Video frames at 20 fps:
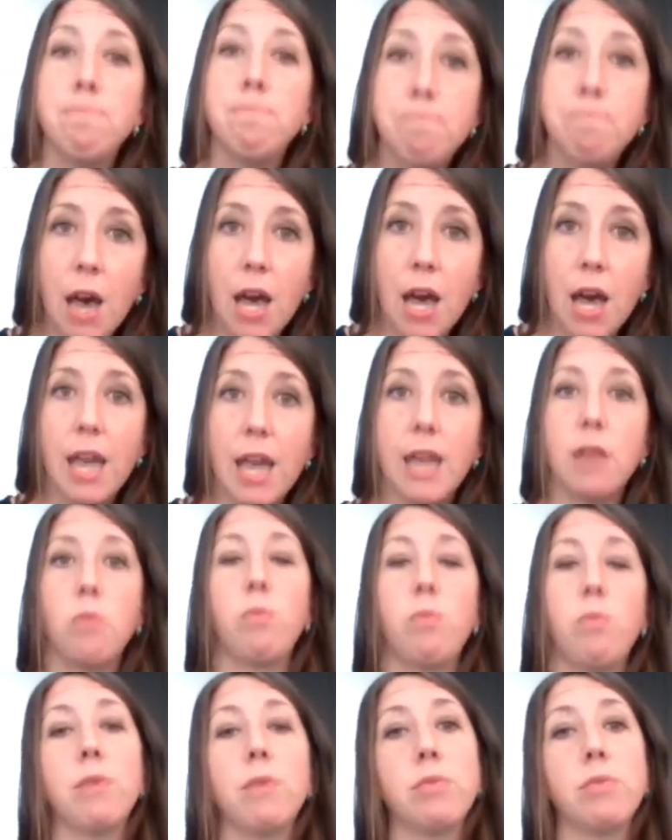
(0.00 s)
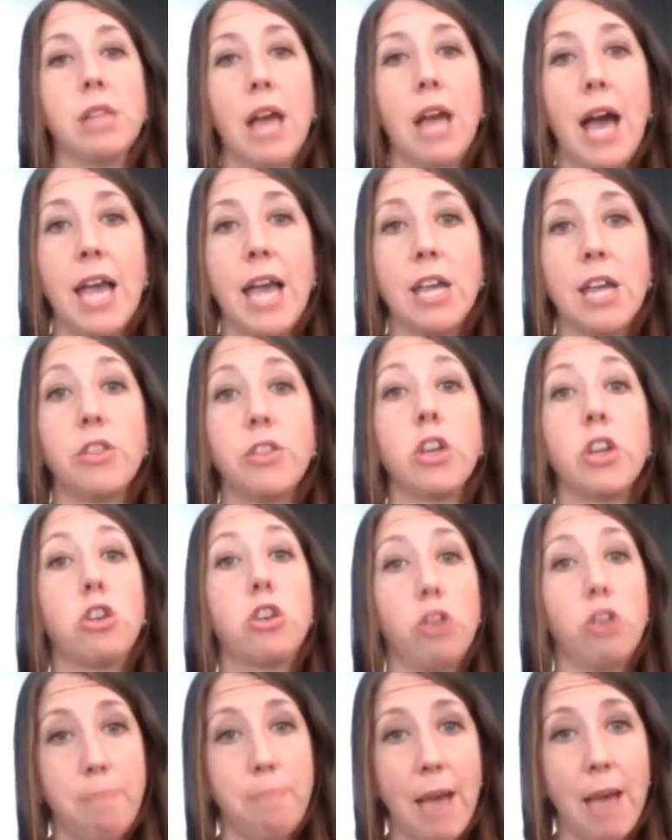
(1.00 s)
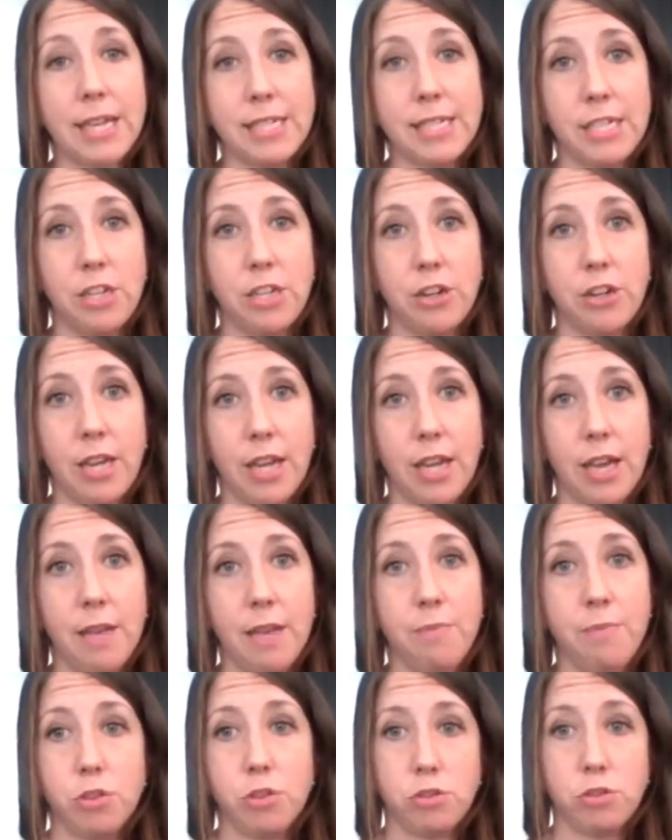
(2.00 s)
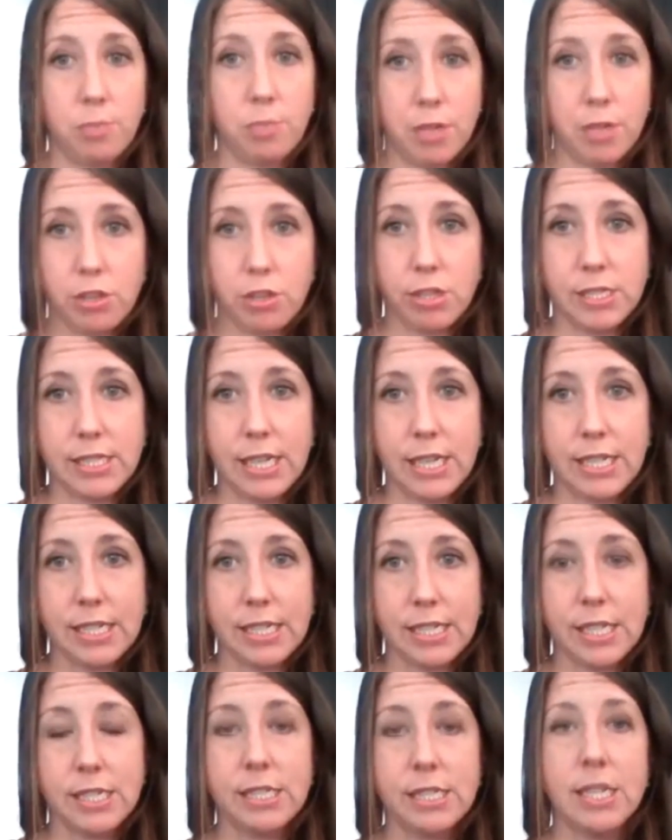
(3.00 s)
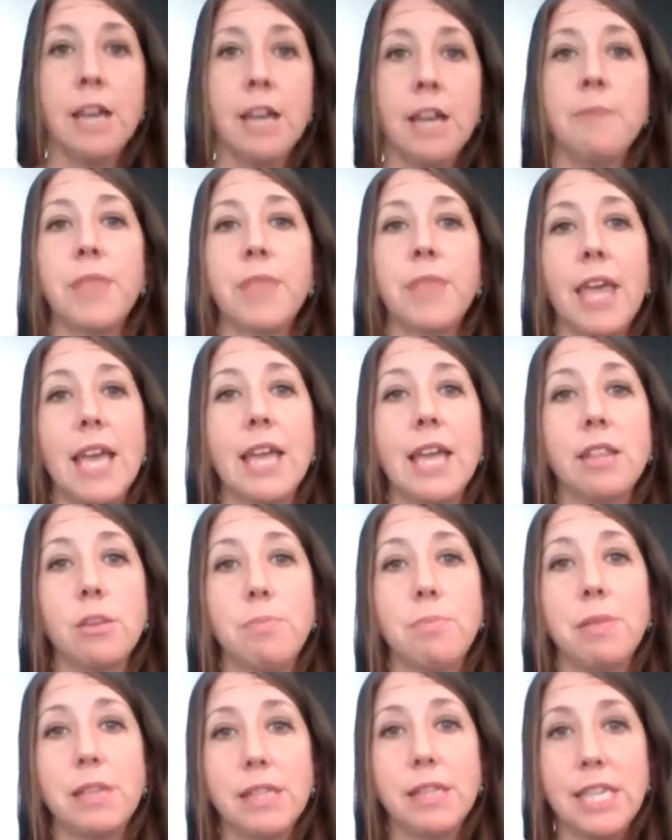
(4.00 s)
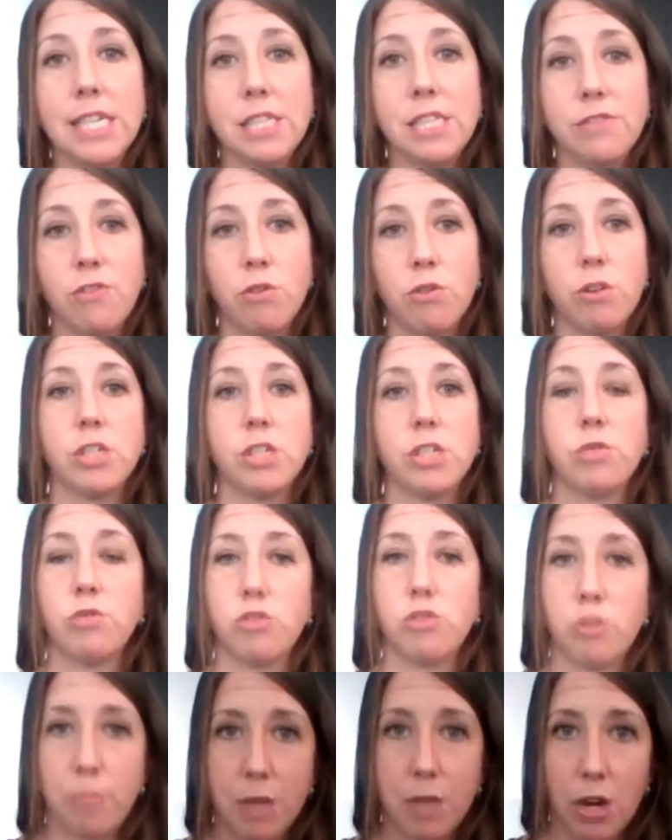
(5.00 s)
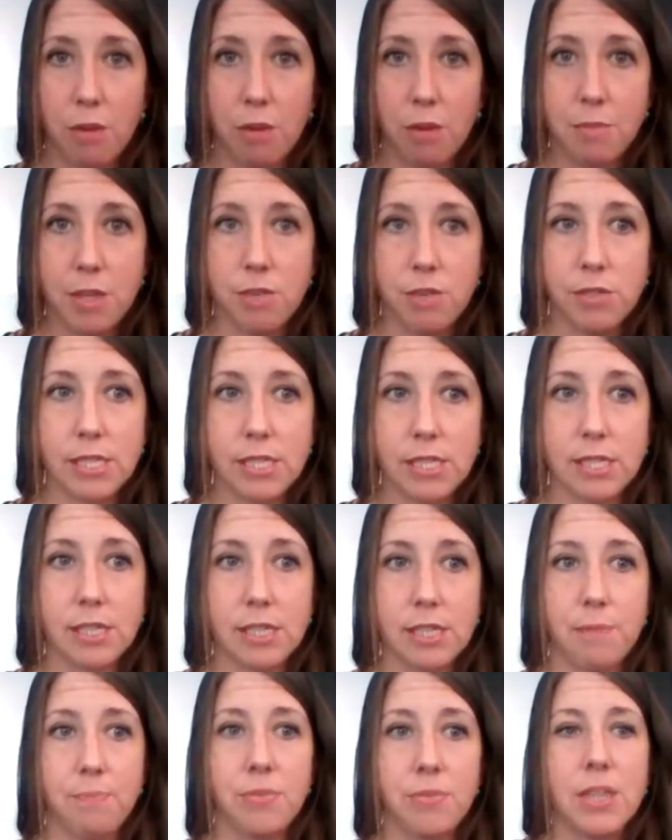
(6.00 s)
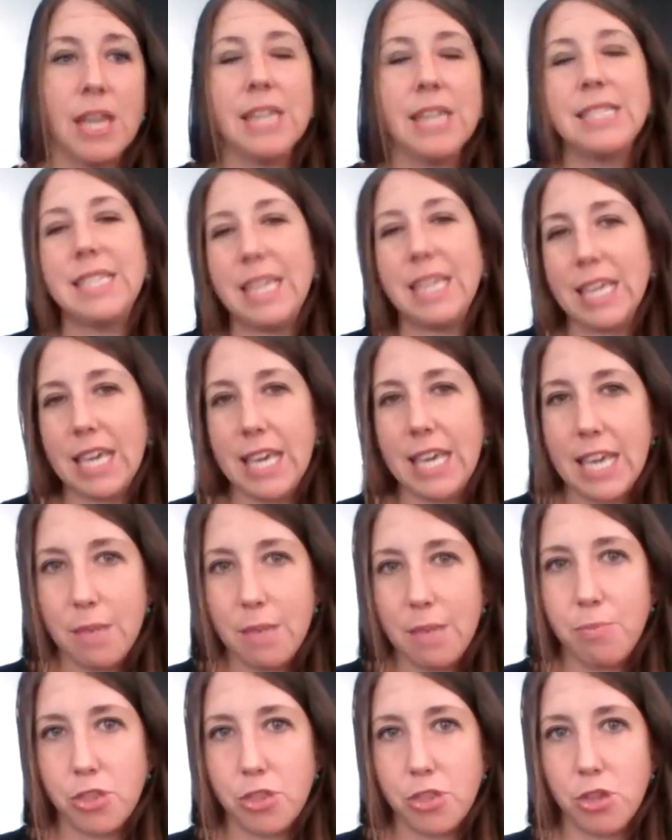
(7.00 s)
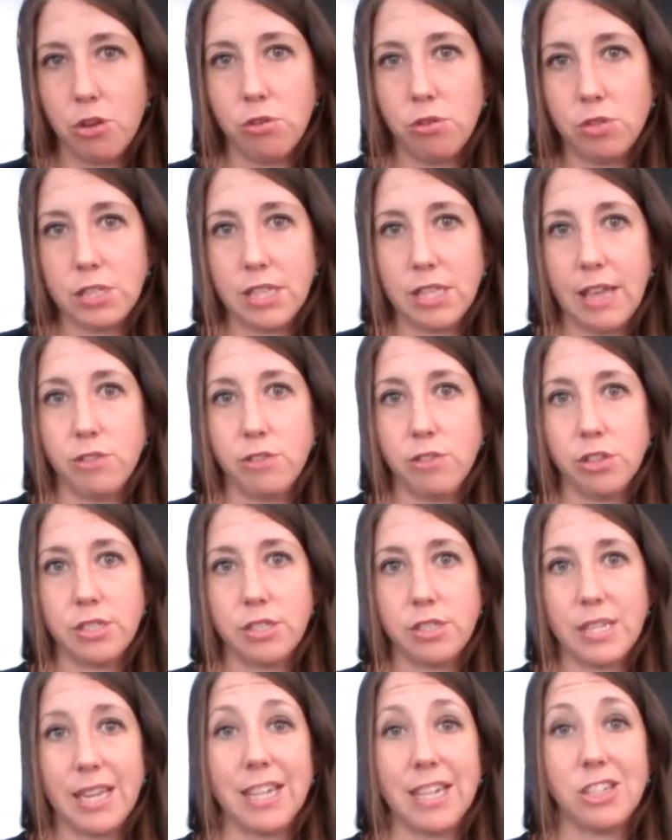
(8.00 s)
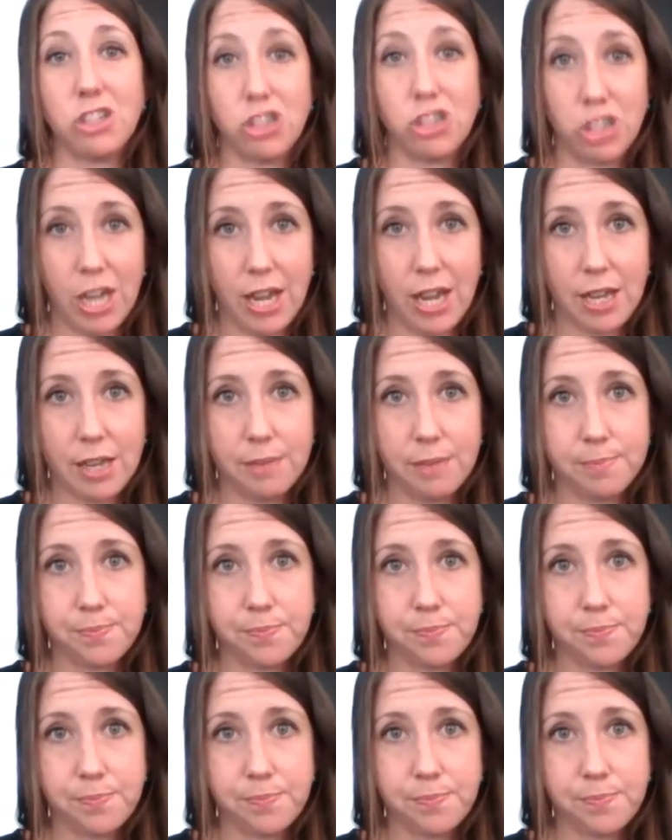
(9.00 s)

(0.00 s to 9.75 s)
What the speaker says: but we rely on the good bacteria, those would be the good citizens, and the police force, which would be our immune system, to keep those levels in check.